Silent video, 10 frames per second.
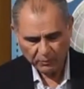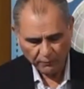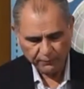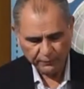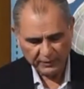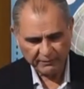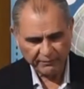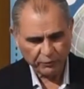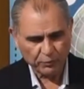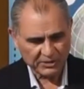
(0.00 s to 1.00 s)
hopefully in a
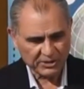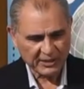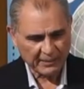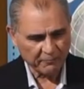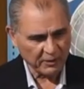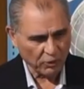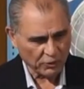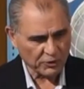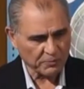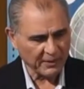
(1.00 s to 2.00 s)
few months' time will
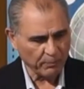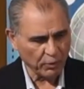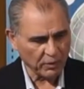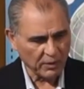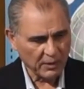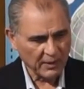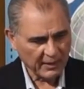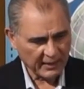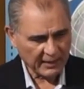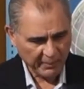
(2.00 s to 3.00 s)
launch my book.
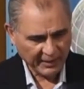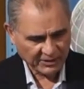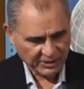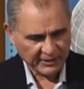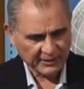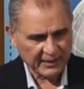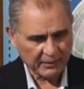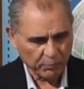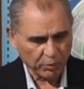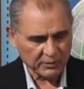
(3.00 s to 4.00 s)
And I've mentioned in
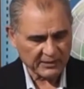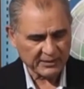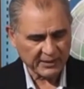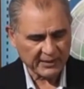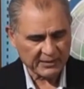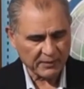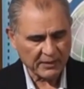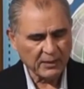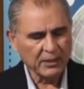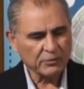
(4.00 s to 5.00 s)
that book this thing as well.
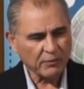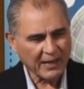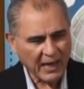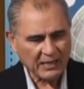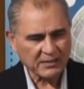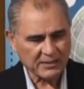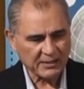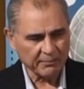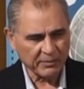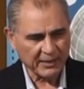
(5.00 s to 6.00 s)
So I asked
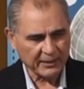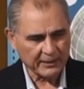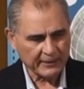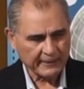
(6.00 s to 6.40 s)
them that,